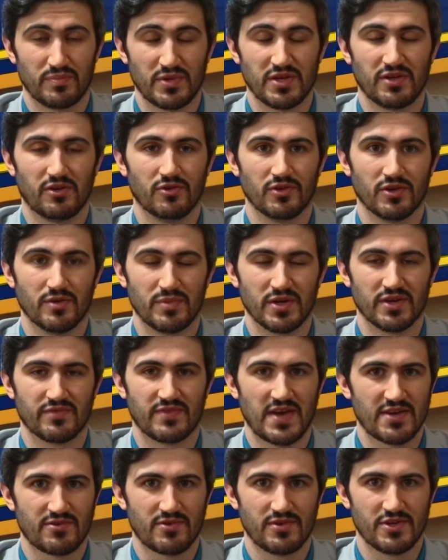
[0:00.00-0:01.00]
build a big
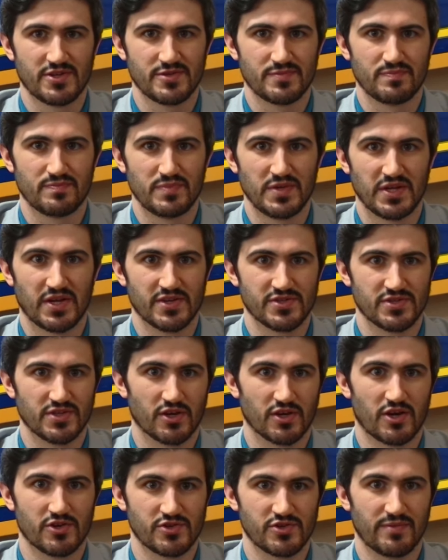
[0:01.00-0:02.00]
factory there is because the
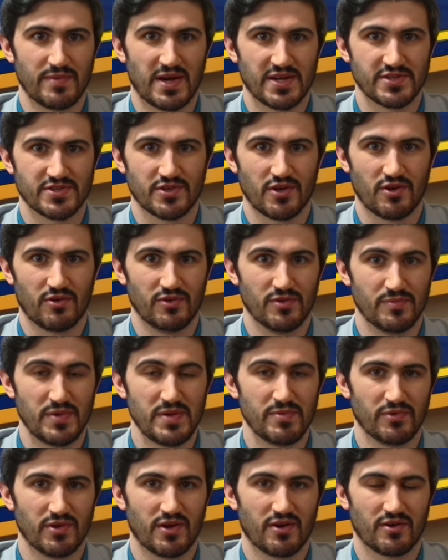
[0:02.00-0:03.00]
country of Mexico and the
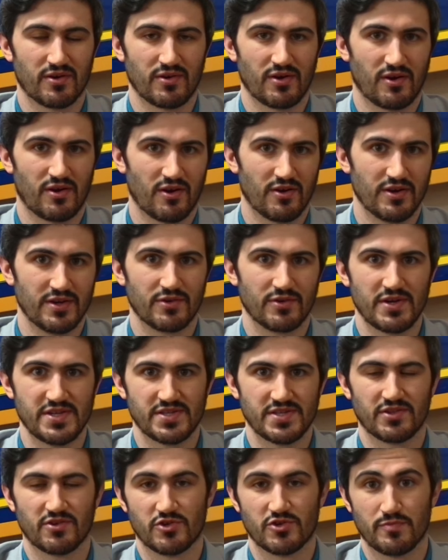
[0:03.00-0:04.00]
people there are
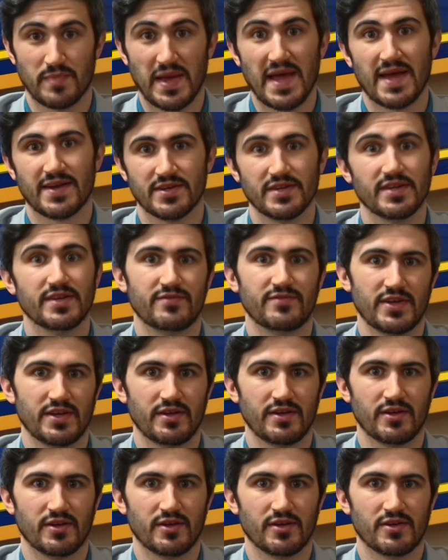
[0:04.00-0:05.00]
increasing their demand in EV.